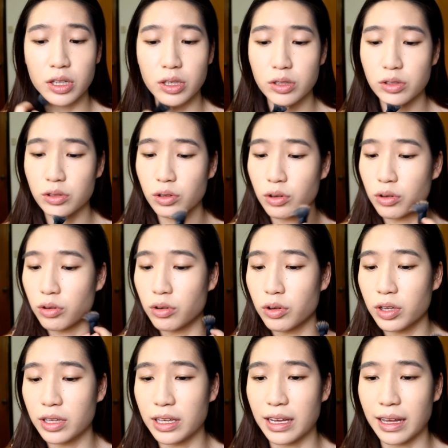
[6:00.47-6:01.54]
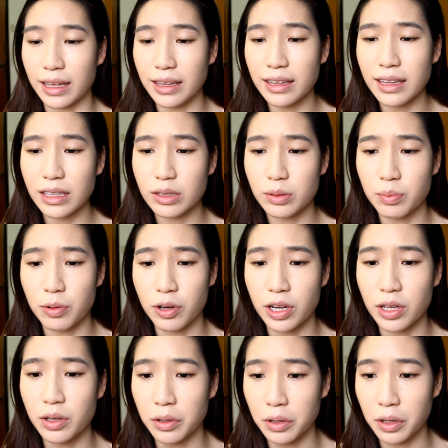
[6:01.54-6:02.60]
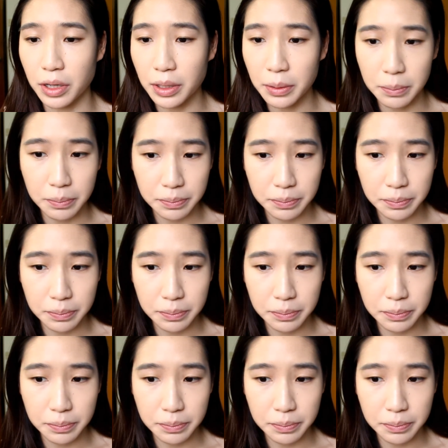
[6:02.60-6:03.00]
So yeah, I think that's pretty good.